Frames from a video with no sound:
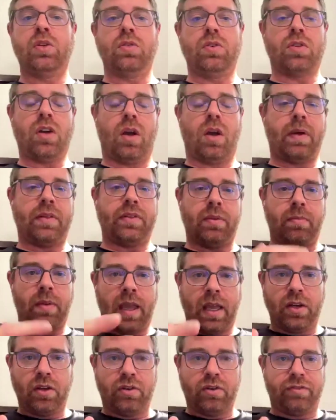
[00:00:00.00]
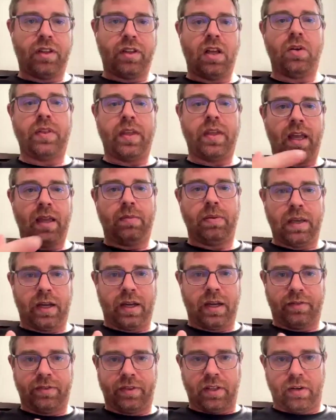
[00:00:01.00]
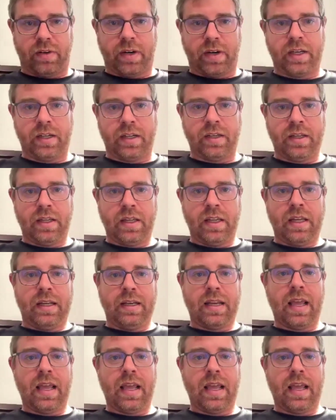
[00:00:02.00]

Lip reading: you talk about the manual flow and the API flow, right?